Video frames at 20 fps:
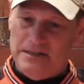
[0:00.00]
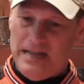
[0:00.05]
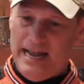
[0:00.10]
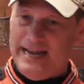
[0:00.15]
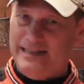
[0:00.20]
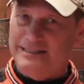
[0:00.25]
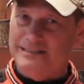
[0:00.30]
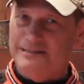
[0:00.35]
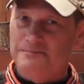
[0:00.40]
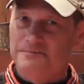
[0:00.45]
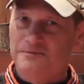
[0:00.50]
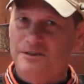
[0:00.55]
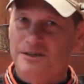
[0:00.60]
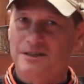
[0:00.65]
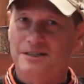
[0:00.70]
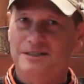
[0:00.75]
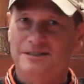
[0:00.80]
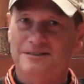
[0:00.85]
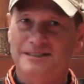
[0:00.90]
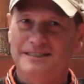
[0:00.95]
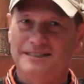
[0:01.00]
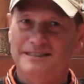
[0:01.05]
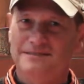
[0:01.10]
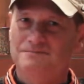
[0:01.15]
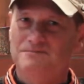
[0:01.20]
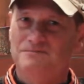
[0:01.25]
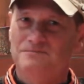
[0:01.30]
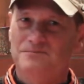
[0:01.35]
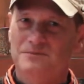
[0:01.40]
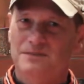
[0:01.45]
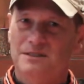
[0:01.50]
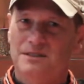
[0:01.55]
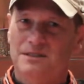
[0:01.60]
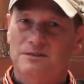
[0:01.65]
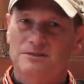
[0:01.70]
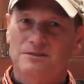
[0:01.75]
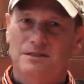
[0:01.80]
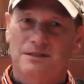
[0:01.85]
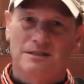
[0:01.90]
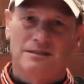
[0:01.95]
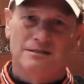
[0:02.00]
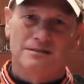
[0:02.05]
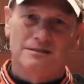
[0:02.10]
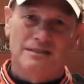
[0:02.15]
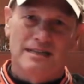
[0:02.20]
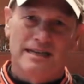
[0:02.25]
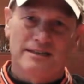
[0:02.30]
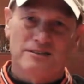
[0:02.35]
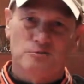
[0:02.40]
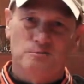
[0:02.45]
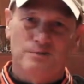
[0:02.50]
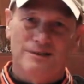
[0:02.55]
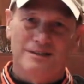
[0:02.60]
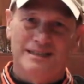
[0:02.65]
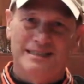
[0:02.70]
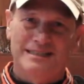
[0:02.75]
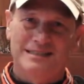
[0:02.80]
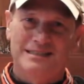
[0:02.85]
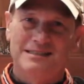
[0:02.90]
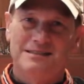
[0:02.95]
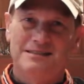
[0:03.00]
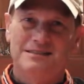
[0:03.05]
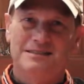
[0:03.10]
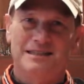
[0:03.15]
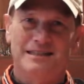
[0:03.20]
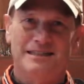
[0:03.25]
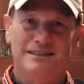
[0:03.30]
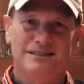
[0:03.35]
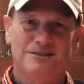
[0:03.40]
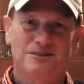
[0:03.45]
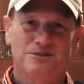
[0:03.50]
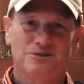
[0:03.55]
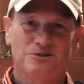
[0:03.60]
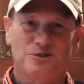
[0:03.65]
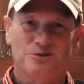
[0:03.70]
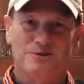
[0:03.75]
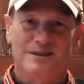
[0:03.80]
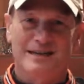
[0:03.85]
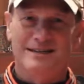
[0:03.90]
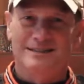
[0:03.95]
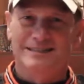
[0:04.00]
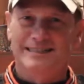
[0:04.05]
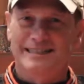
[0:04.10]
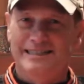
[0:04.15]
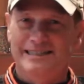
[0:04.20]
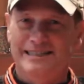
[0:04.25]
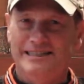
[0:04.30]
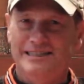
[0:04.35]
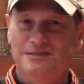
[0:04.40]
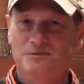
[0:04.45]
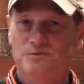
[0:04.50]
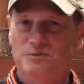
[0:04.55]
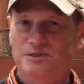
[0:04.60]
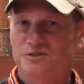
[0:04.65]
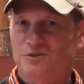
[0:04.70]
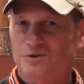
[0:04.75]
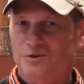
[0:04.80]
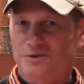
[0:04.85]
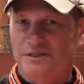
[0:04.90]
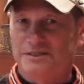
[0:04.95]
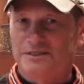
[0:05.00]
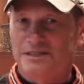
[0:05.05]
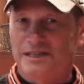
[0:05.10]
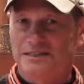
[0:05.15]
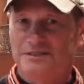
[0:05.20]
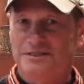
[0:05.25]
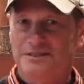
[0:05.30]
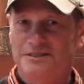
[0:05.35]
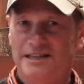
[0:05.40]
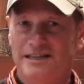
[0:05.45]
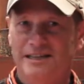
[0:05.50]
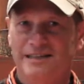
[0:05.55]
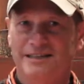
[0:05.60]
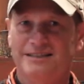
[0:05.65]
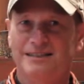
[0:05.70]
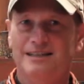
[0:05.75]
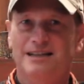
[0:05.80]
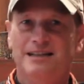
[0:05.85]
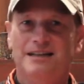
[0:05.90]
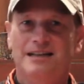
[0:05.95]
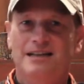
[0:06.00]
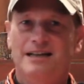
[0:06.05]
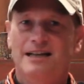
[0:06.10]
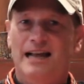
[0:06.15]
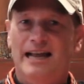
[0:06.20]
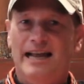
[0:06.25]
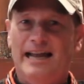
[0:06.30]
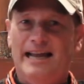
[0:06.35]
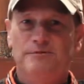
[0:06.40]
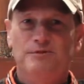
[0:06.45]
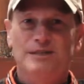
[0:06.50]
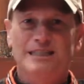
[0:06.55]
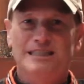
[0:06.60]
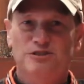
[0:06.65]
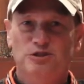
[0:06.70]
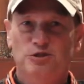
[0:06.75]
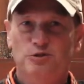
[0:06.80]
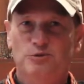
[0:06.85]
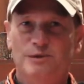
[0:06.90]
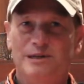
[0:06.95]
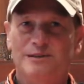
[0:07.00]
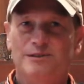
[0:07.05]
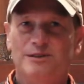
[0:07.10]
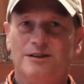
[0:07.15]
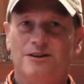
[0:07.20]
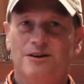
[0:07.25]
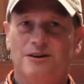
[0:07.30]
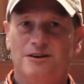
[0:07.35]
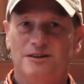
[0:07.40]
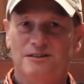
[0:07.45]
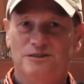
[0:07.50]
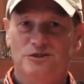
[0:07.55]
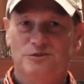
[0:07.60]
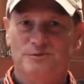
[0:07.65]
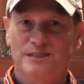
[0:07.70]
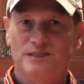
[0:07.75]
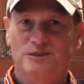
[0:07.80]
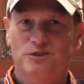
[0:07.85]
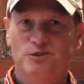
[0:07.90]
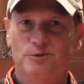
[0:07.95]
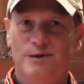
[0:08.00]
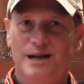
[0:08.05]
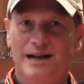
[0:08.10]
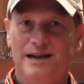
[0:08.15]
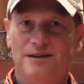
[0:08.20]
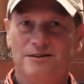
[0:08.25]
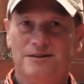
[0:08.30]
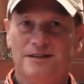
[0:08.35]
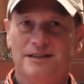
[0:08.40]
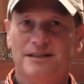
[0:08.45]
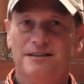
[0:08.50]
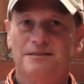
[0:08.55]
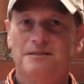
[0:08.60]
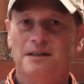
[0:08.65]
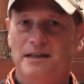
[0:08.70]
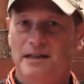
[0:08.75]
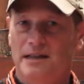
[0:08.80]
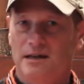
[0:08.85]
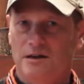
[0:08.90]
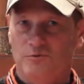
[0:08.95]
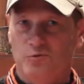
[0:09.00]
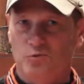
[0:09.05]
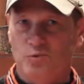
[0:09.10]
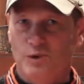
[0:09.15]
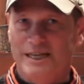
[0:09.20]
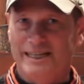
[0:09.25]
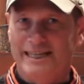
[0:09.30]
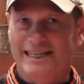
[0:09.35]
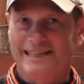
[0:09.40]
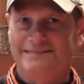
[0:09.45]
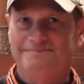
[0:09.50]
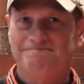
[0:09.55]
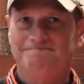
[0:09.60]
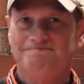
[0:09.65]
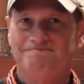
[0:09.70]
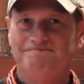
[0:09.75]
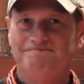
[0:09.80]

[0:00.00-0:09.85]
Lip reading: had to clear it. Next play, Ken goes around in. We score a touchdown, and we knew we were on to a new era of winning.